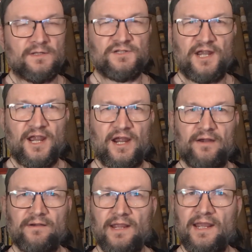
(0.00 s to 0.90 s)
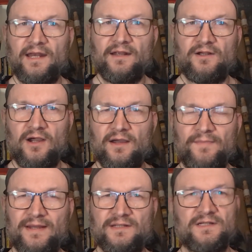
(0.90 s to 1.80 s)
share, and
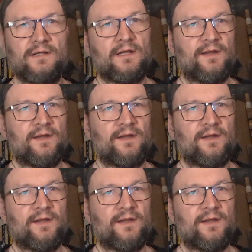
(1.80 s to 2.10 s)
comment.